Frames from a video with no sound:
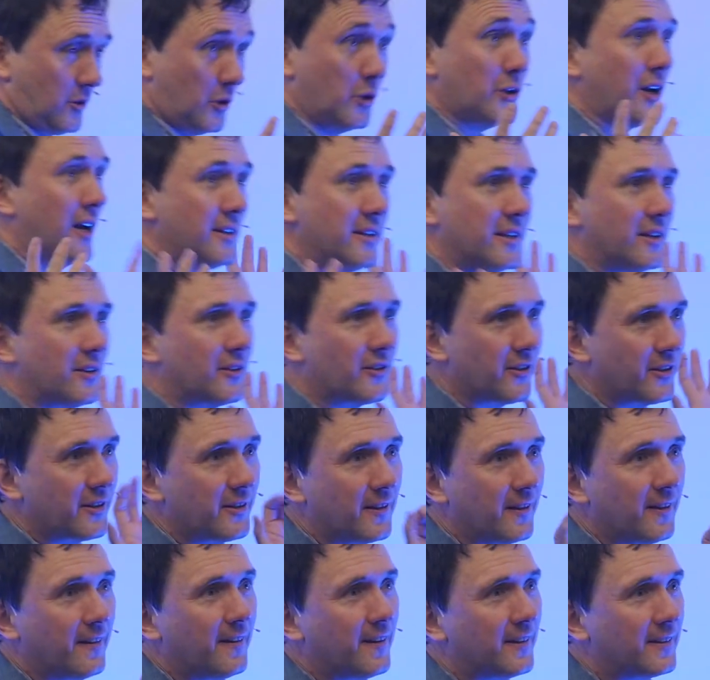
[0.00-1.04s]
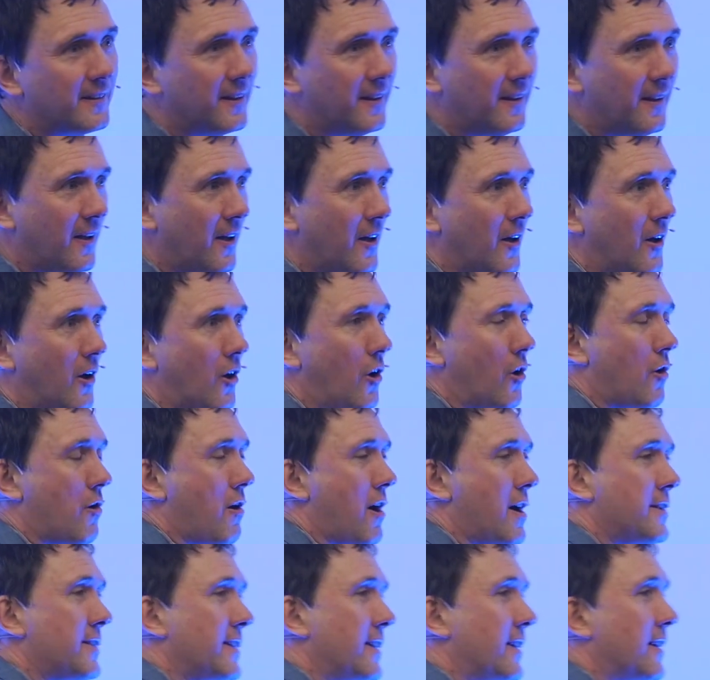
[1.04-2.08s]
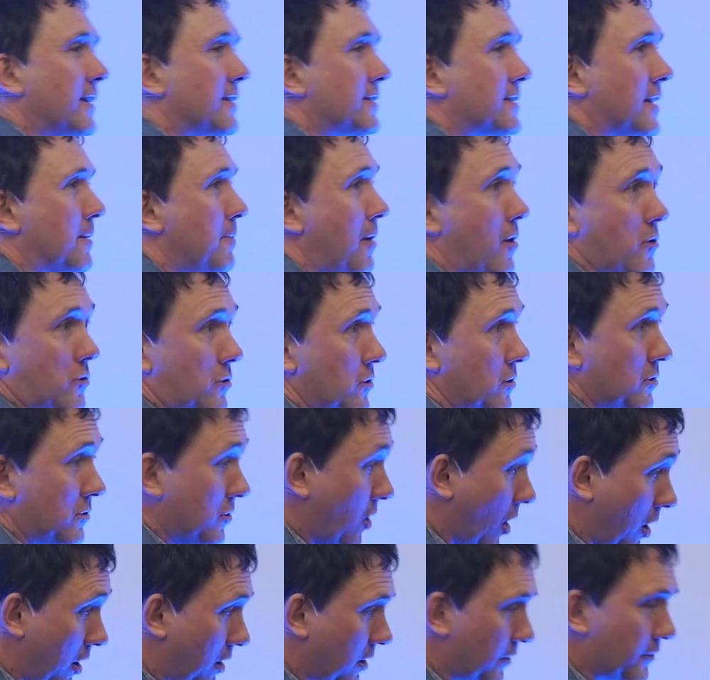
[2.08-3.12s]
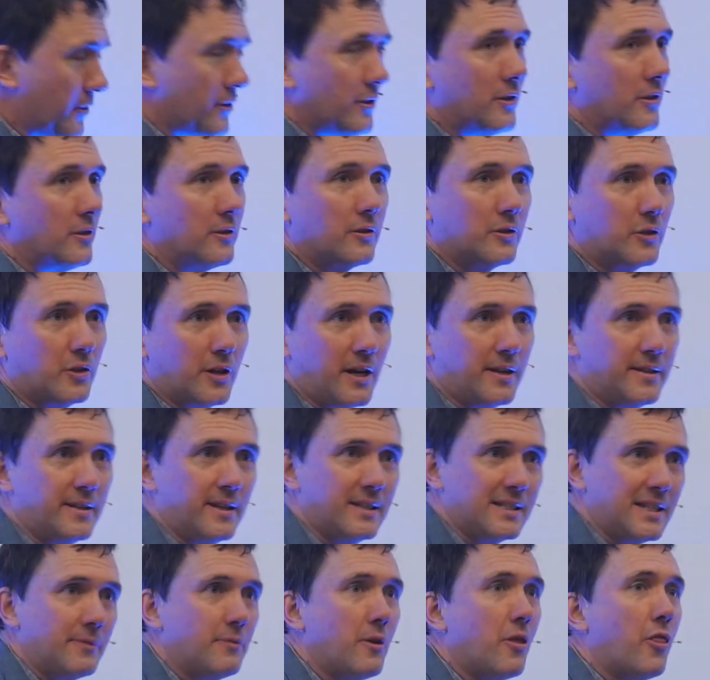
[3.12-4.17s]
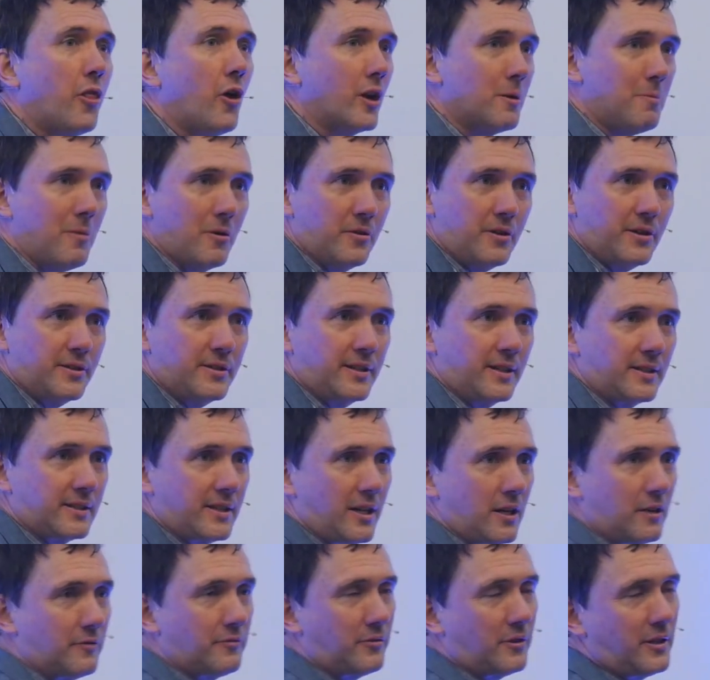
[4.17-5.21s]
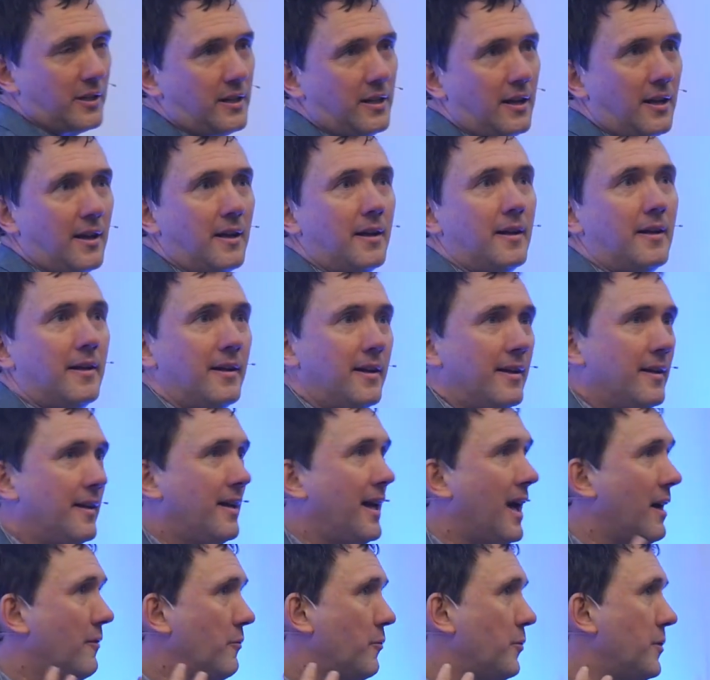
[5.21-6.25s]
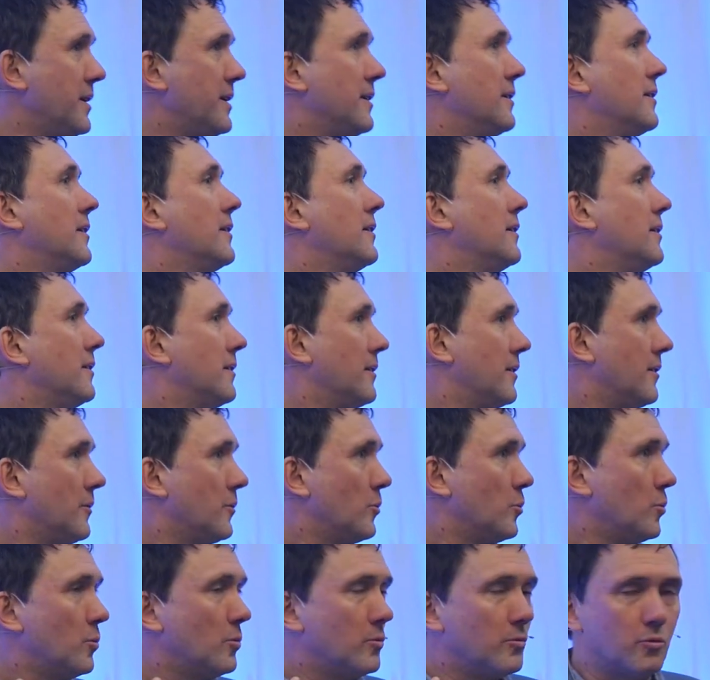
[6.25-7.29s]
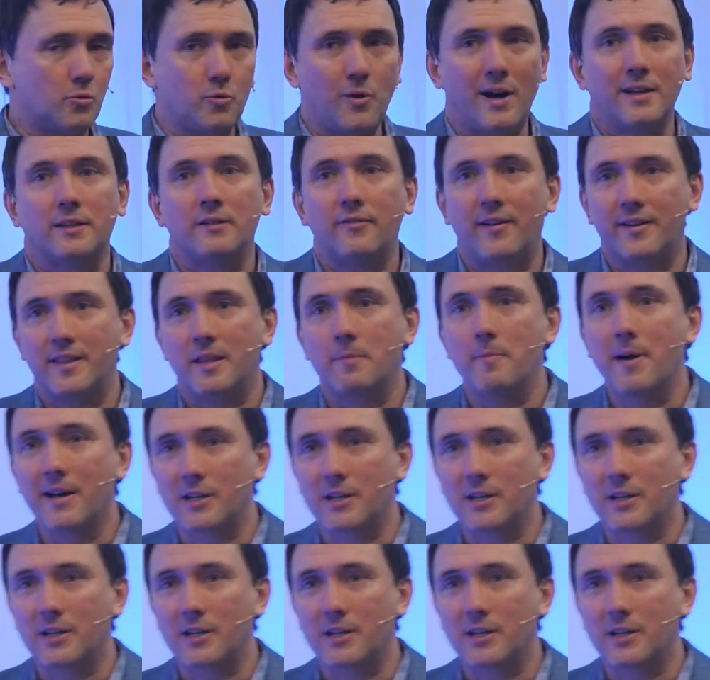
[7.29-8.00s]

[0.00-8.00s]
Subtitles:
ideas? Right? Are our ideas about God good ideas? Have we thought about these things carefully? Have we tried to find the